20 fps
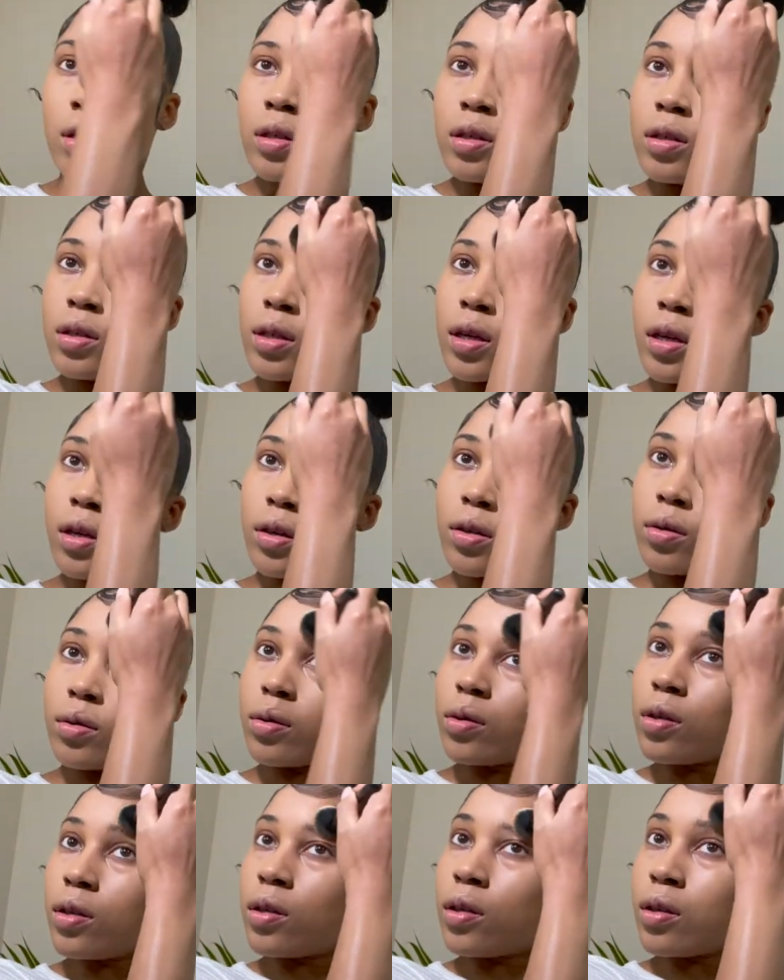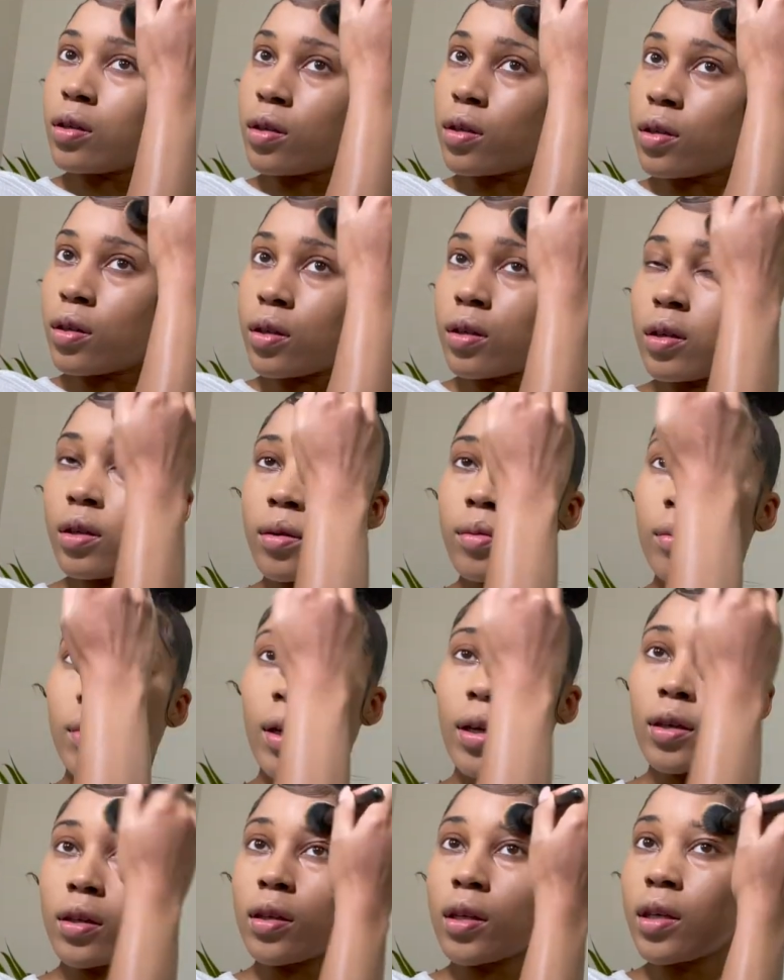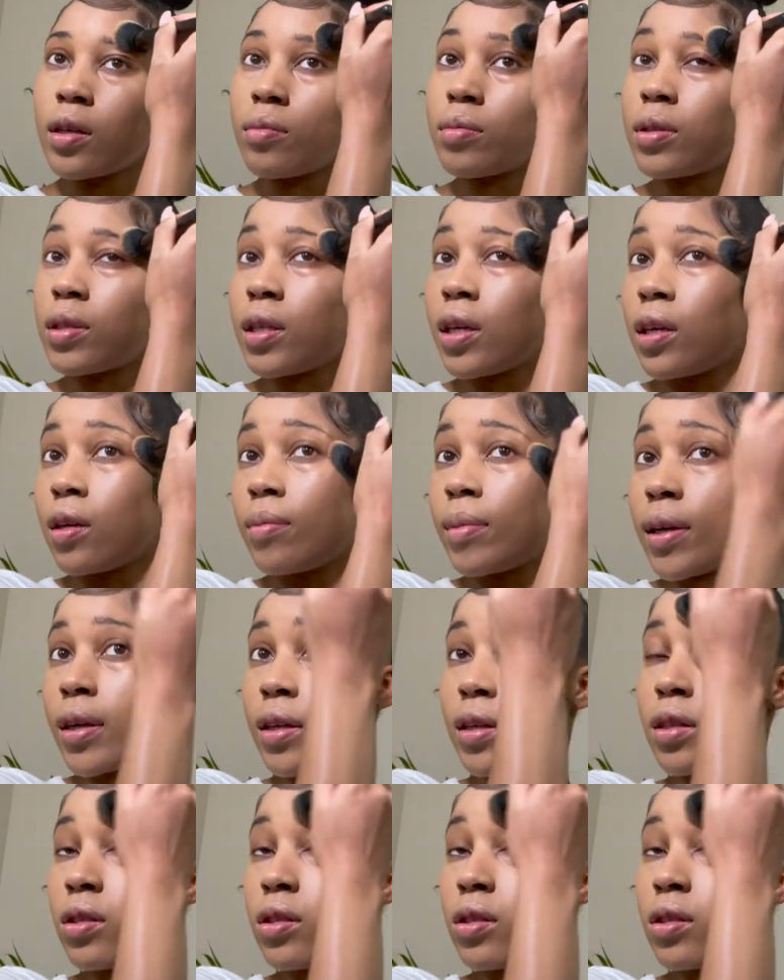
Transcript: So I'm not gonna get upset about it.